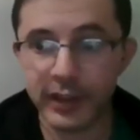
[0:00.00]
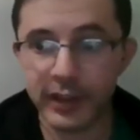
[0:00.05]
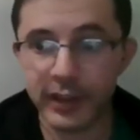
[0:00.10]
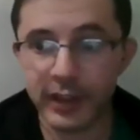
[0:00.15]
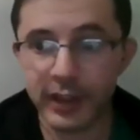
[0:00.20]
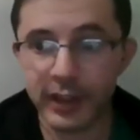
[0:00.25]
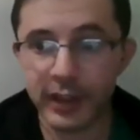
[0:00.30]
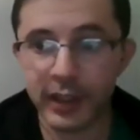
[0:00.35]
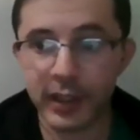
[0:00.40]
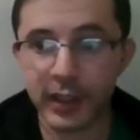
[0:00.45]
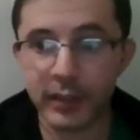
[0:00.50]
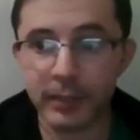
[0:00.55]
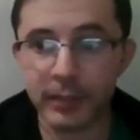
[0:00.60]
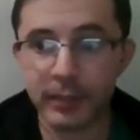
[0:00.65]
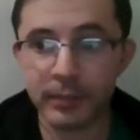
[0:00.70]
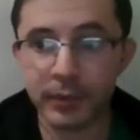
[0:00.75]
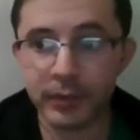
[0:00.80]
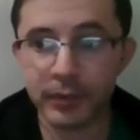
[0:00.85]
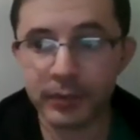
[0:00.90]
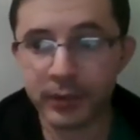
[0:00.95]
I
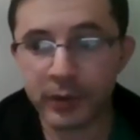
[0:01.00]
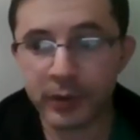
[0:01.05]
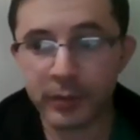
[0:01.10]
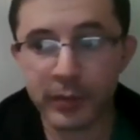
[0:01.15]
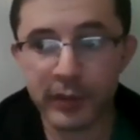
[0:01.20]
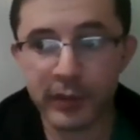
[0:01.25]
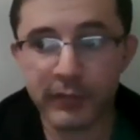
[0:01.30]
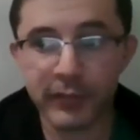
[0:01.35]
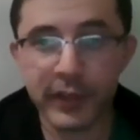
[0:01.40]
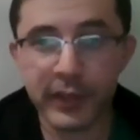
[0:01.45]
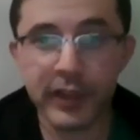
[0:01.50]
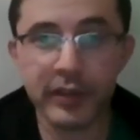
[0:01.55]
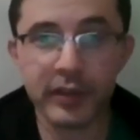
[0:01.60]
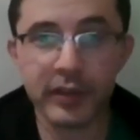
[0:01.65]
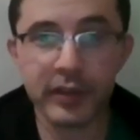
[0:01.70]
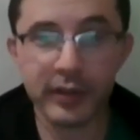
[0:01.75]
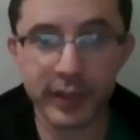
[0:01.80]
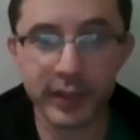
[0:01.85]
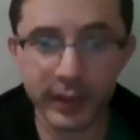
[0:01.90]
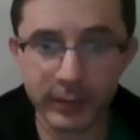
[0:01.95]
put all my faith
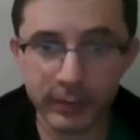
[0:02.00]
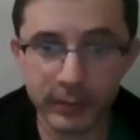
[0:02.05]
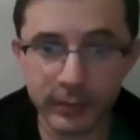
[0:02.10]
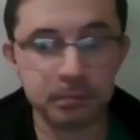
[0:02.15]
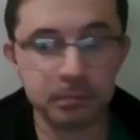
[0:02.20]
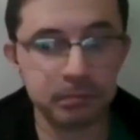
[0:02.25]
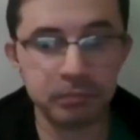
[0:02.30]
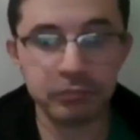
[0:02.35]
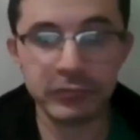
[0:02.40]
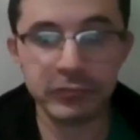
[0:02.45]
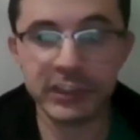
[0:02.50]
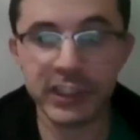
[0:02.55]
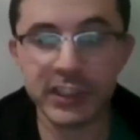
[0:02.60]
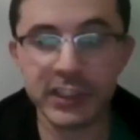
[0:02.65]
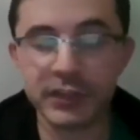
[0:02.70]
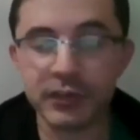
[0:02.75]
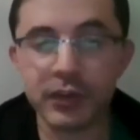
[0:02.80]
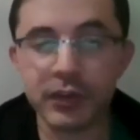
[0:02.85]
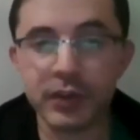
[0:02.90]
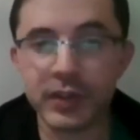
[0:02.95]
on them,
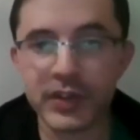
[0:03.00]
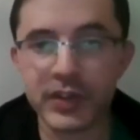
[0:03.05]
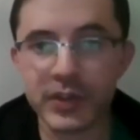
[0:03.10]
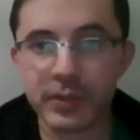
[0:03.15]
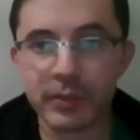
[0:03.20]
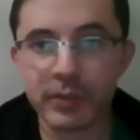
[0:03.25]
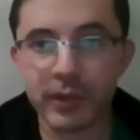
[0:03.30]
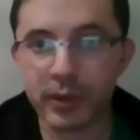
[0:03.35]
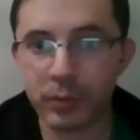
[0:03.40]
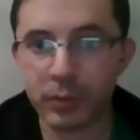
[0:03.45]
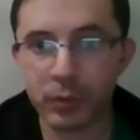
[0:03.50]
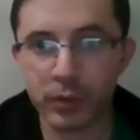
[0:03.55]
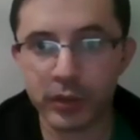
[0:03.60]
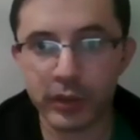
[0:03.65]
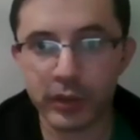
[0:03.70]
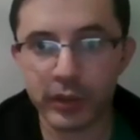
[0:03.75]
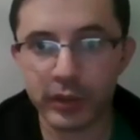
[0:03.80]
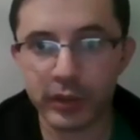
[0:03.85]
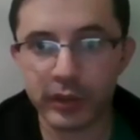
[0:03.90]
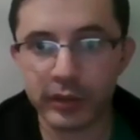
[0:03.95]
just focus on my
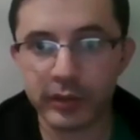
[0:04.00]
work.